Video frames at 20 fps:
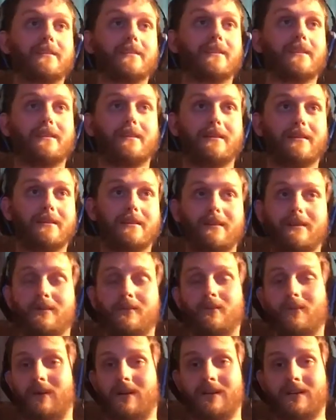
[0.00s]
I don't
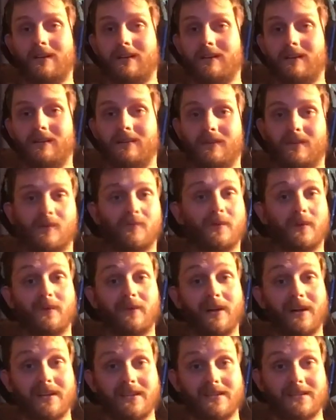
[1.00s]
like it. Nobody
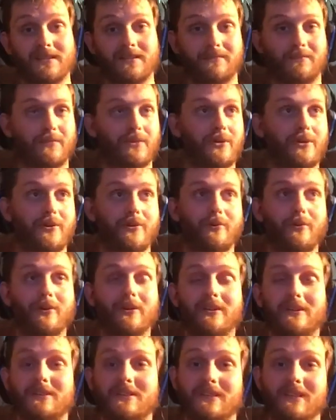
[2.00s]
likes it, but you know what?
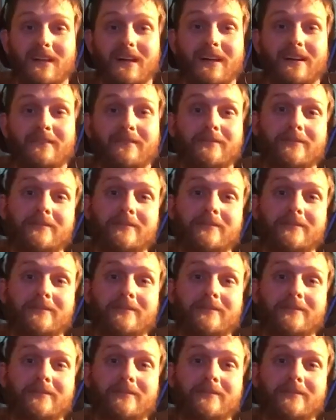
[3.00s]
It's life.